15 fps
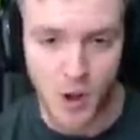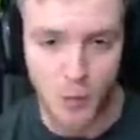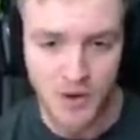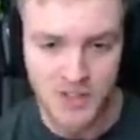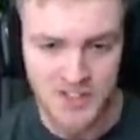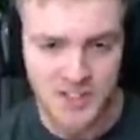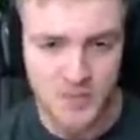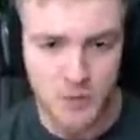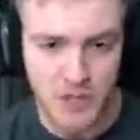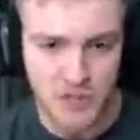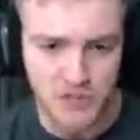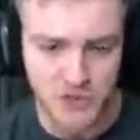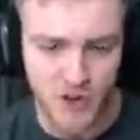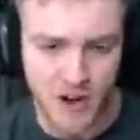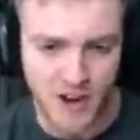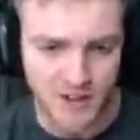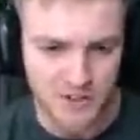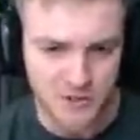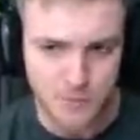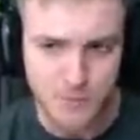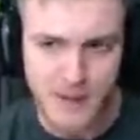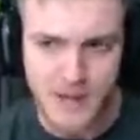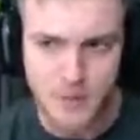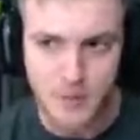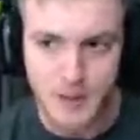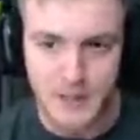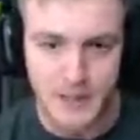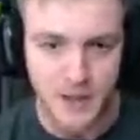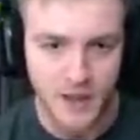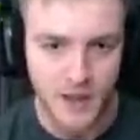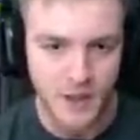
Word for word: I want to see if we can try and just maybe